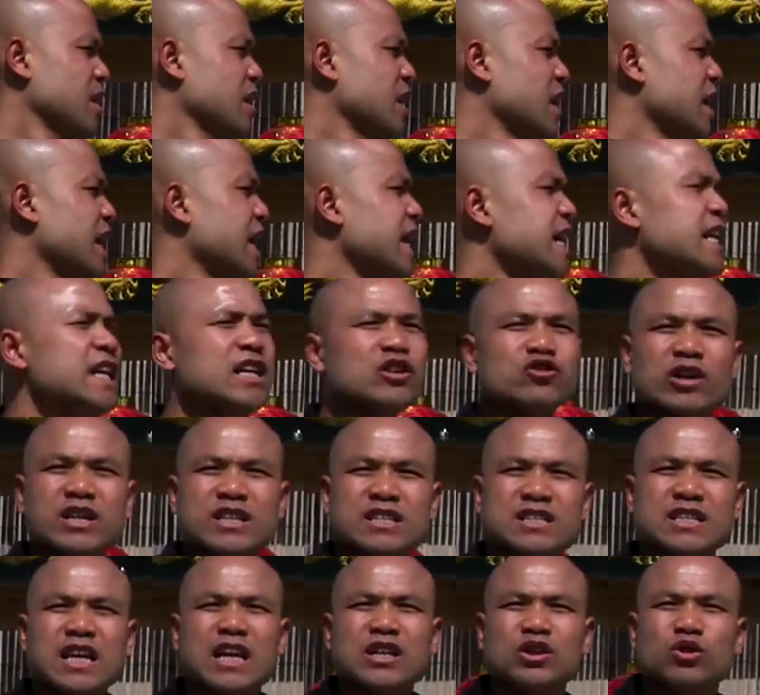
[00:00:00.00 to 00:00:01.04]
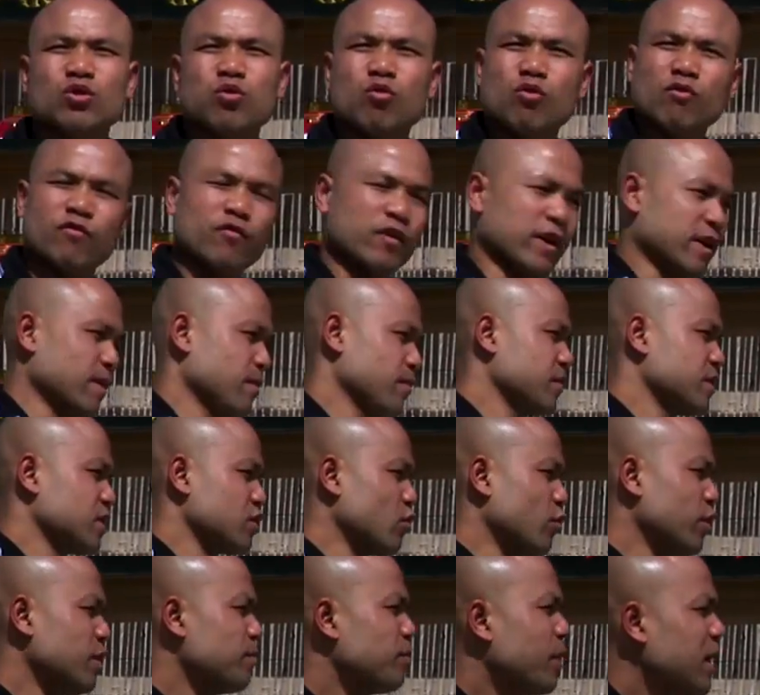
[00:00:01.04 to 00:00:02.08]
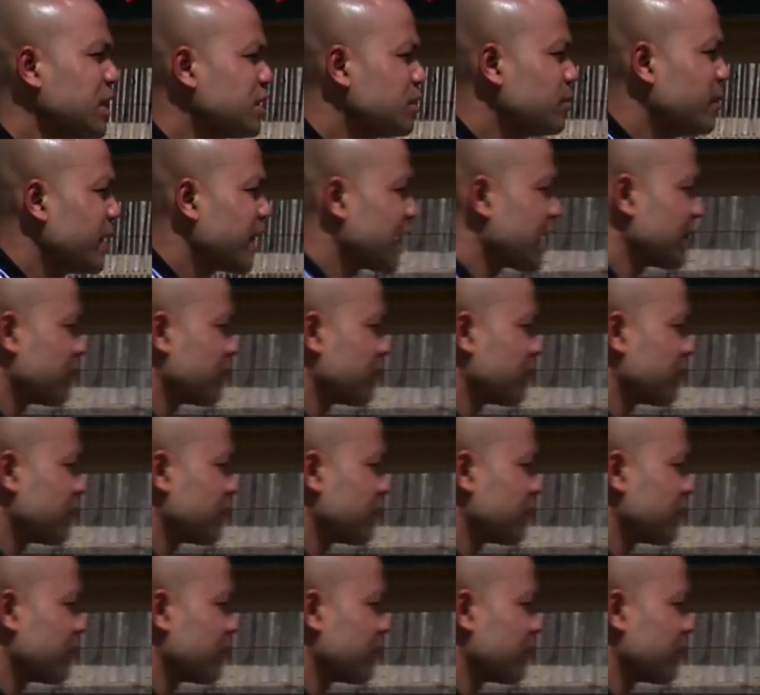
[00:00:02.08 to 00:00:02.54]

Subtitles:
he need to understand two things. So he punch me again,